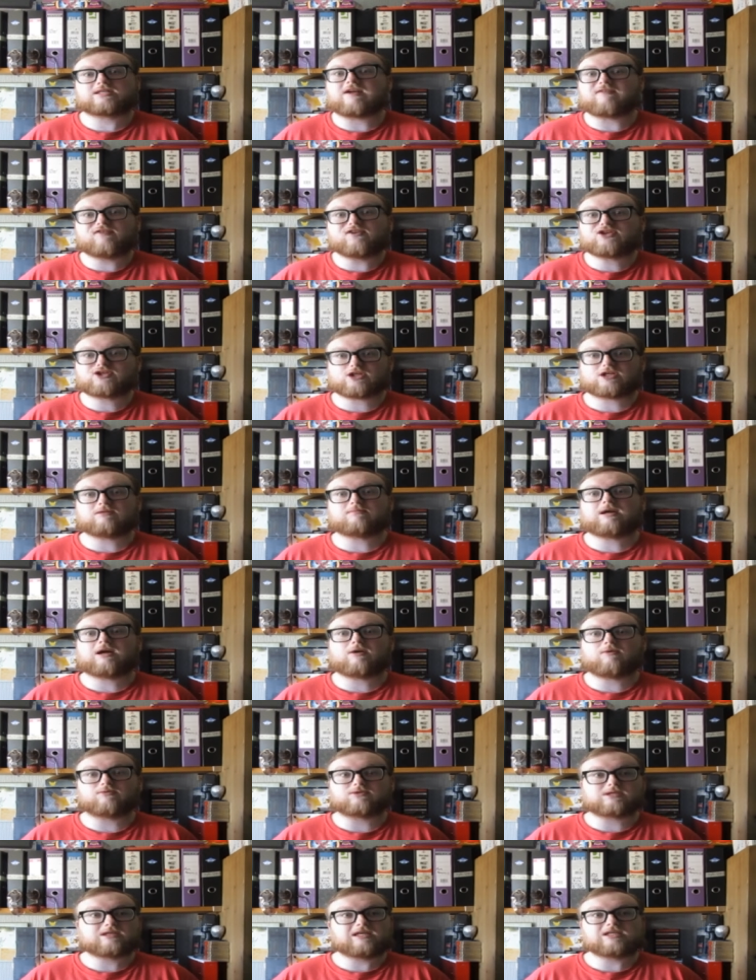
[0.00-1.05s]
Definitely check them
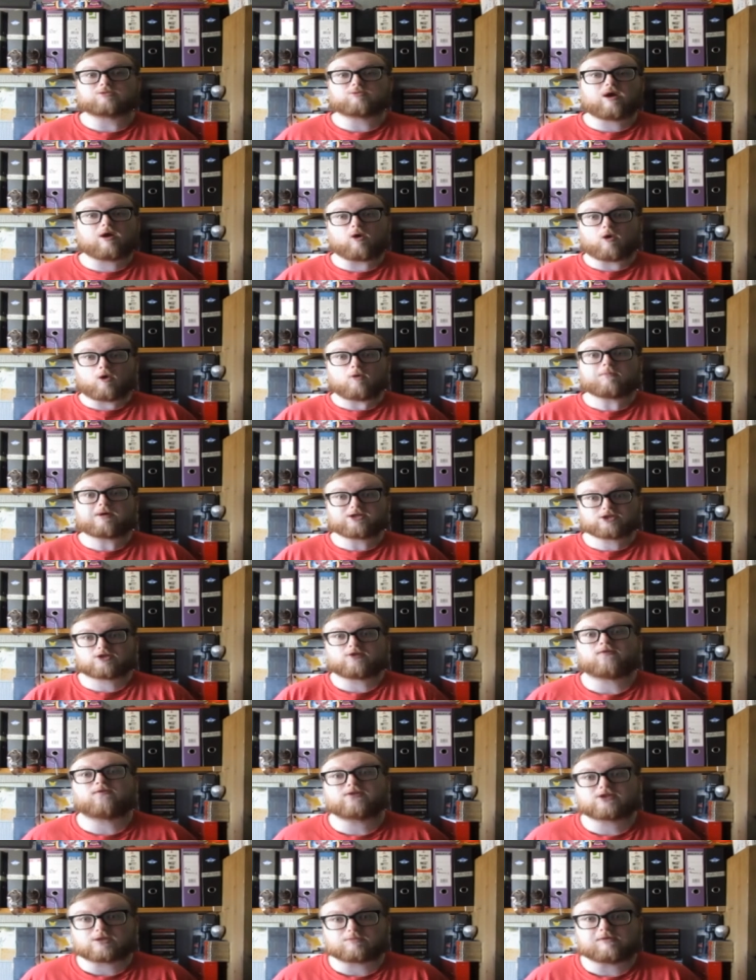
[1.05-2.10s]
out. It's where all my
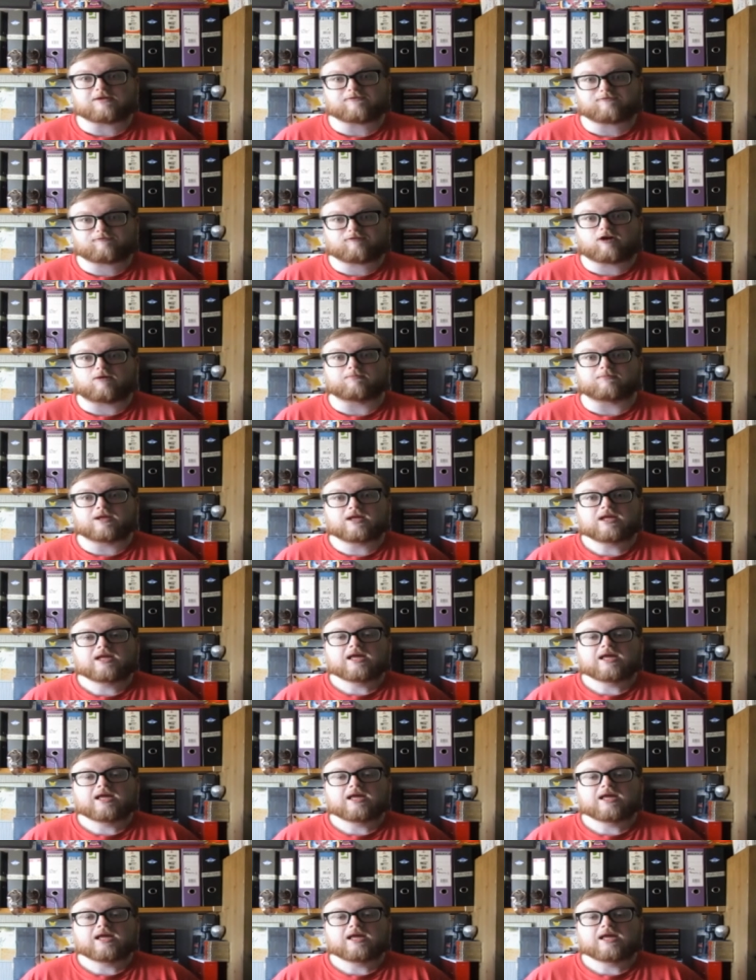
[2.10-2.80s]
stuff is coming from.